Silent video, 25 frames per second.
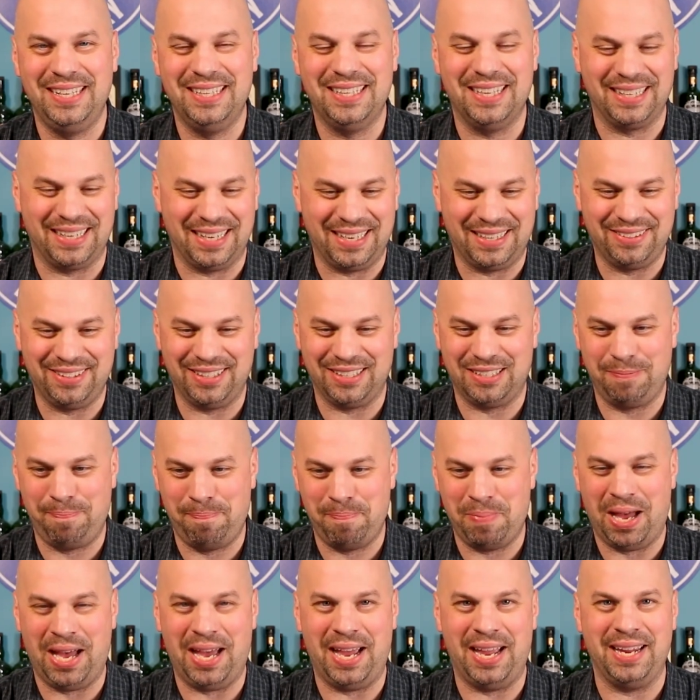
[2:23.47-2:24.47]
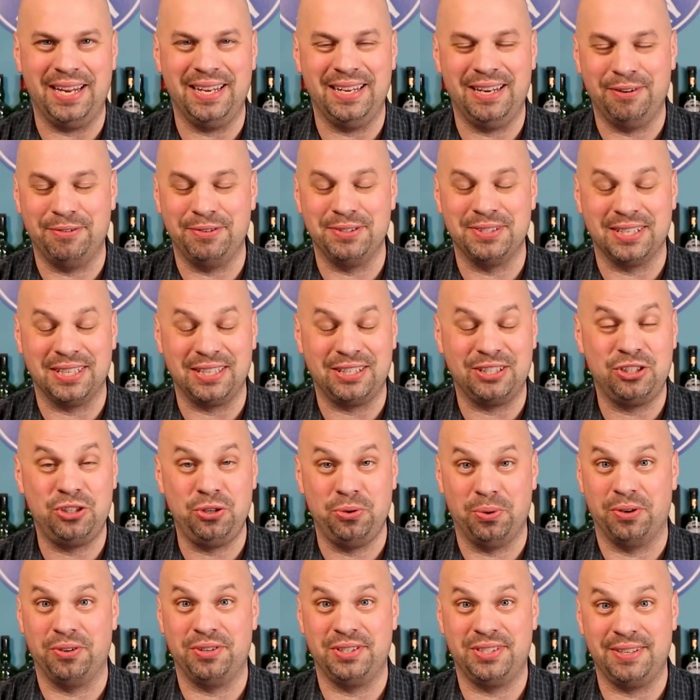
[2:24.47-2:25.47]
Like I clicked buy and it was like
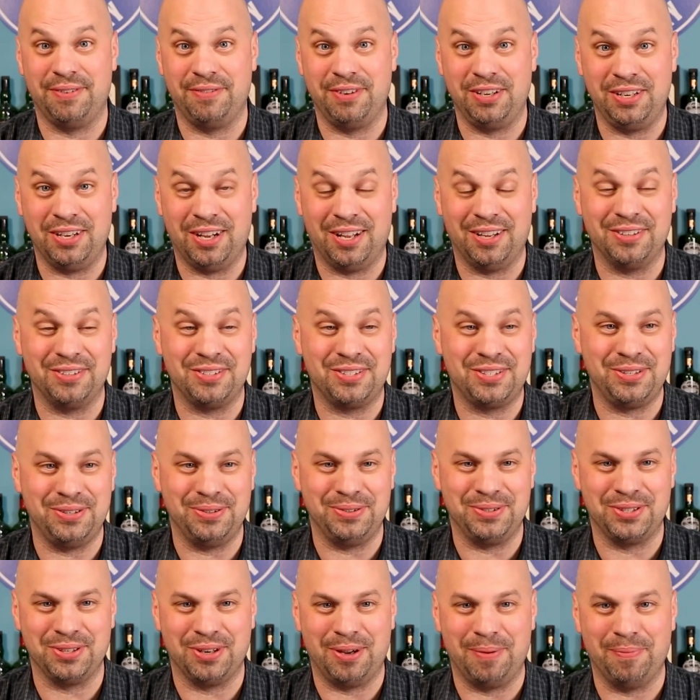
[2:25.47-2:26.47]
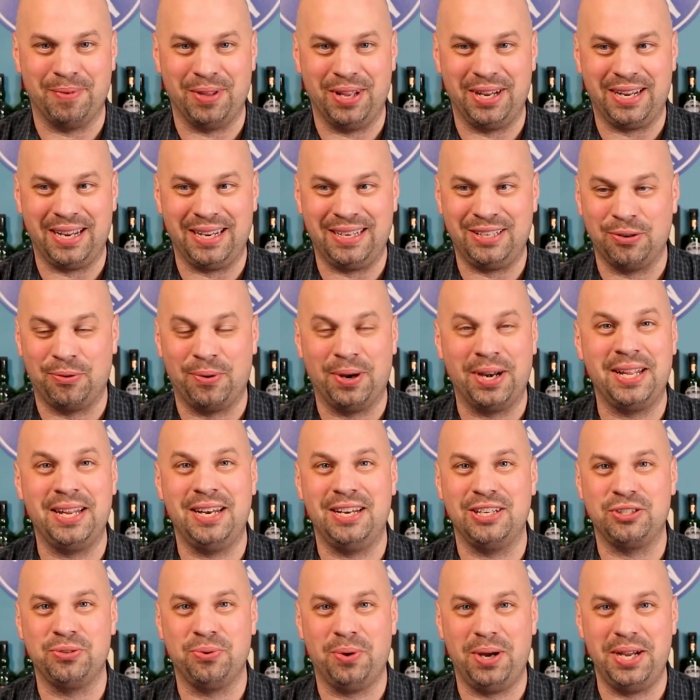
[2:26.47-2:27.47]
two hundred seventy dollars too. So I'm like, I don't want to
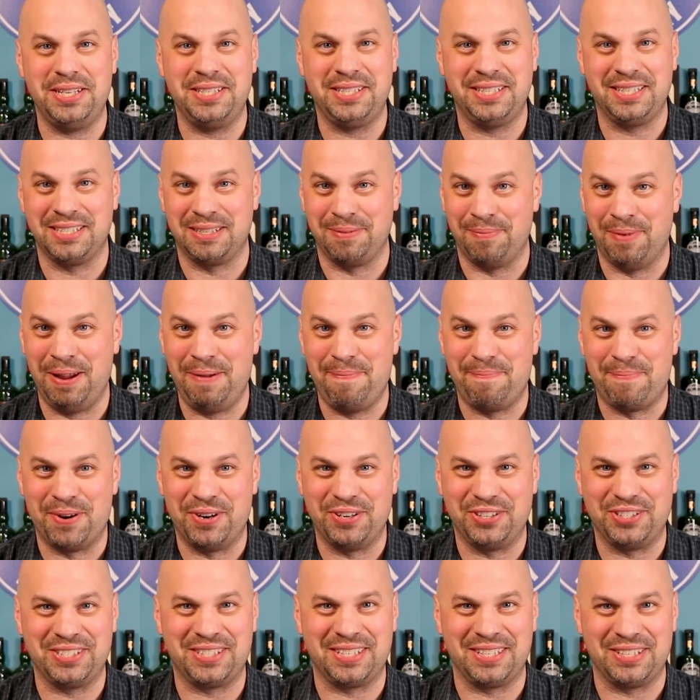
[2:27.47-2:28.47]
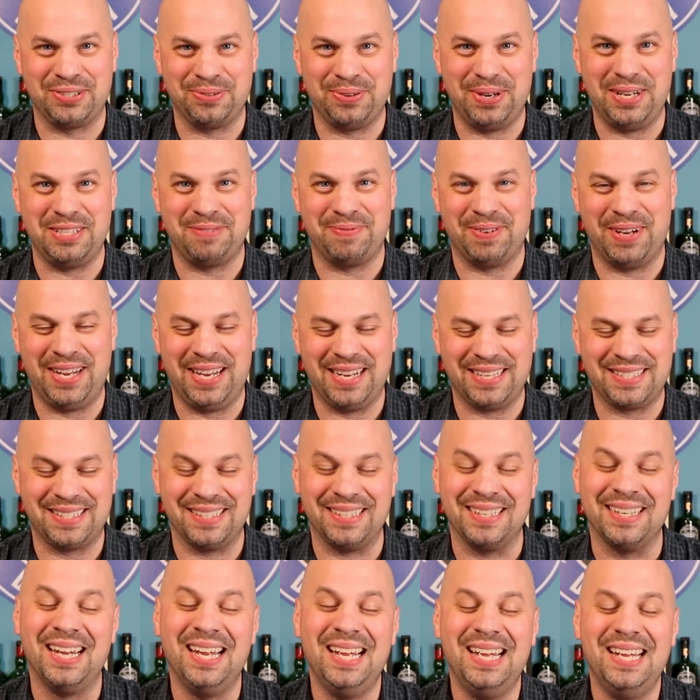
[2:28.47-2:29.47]
hit it twice because it might purchase it twice by
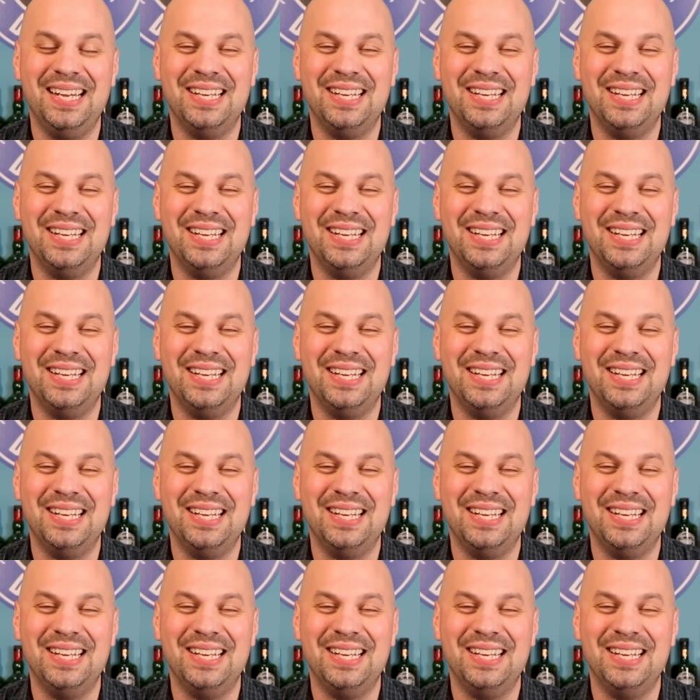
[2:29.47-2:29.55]
accident.